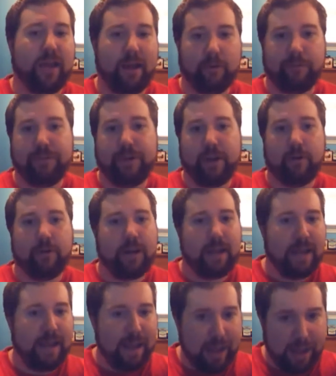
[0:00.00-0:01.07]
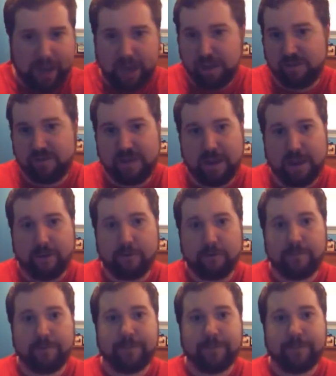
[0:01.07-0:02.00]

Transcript: out there, hands down.